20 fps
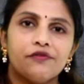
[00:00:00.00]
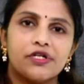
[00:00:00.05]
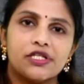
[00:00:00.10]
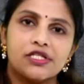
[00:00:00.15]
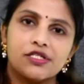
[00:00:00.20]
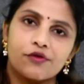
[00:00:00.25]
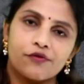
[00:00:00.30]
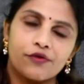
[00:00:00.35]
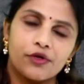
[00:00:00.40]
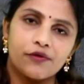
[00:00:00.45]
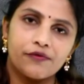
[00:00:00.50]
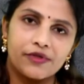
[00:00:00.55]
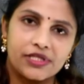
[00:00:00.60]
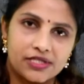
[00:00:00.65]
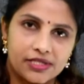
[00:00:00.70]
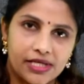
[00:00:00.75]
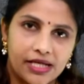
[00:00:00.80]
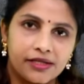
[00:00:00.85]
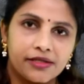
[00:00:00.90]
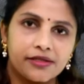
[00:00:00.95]
first of all with
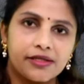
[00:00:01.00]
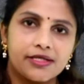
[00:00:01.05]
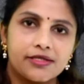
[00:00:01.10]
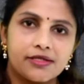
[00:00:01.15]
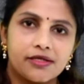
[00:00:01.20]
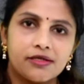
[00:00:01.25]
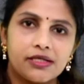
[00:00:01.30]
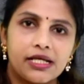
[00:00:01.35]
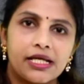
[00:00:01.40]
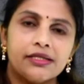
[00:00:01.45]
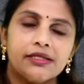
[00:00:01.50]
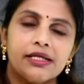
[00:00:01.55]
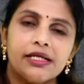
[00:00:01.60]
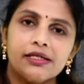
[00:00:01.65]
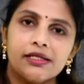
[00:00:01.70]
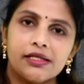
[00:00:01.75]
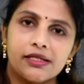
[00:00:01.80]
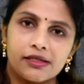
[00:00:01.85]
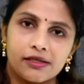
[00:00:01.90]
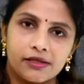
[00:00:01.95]
sanitizer, and
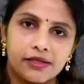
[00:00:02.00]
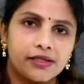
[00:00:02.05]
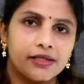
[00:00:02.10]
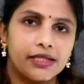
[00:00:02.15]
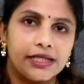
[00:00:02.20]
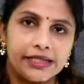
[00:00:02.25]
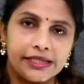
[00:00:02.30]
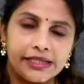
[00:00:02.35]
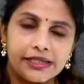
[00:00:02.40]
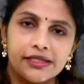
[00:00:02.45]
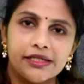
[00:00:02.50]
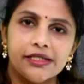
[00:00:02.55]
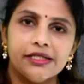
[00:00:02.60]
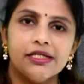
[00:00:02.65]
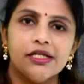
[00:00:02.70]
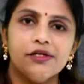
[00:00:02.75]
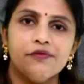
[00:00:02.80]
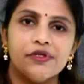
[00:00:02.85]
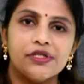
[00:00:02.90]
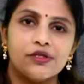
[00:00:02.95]
then clean it
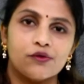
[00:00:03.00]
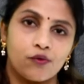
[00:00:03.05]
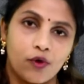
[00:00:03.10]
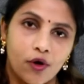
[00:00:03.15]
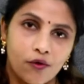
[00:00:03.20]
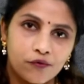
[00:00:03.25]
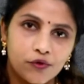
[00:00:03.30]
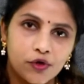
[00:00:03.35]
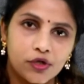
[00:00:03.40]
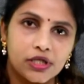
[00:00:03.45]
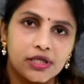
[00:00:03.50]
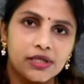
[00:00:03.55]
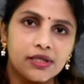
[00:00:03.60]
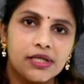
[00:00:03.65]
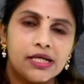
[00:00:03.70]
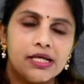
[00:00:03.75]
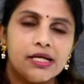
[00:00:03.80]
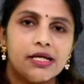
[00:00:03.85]
neatly with warm water,